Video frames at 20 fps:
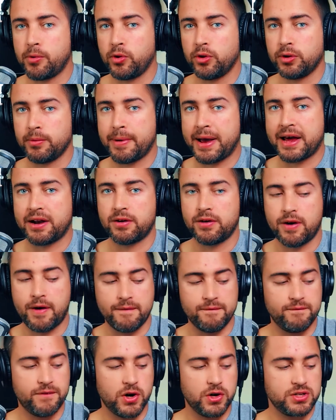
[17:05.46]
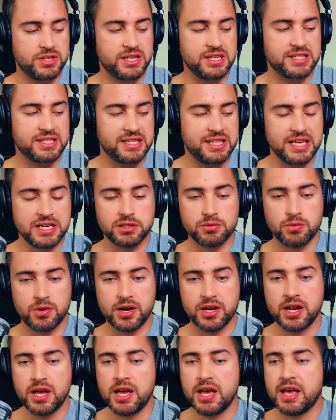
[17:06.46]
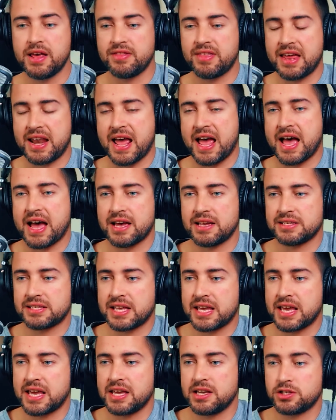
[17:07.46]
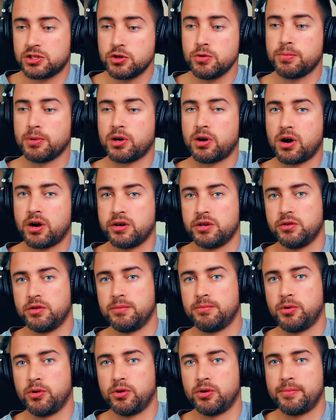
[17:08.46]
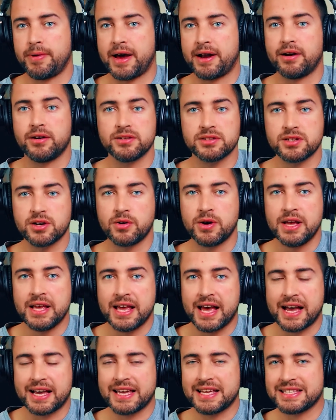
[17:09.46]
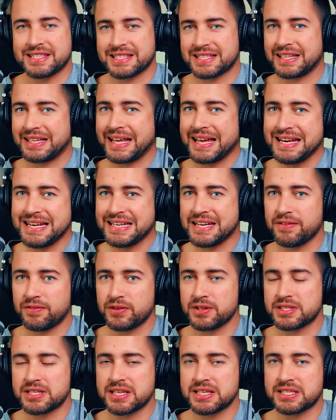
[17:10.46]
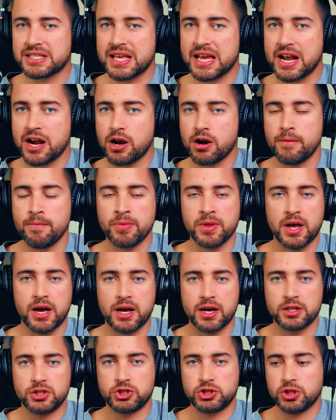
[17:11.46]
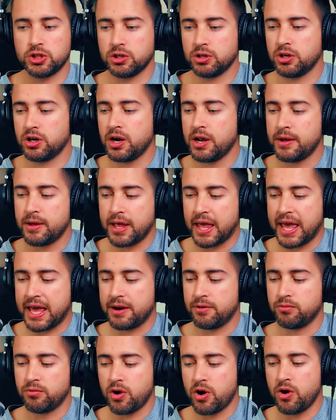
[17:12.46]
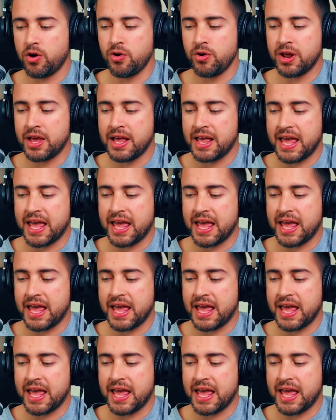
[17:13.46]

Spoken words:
puller pattern versus this one that has a super cardioid puller pattern. So again, slight differences there. Shure and Rode.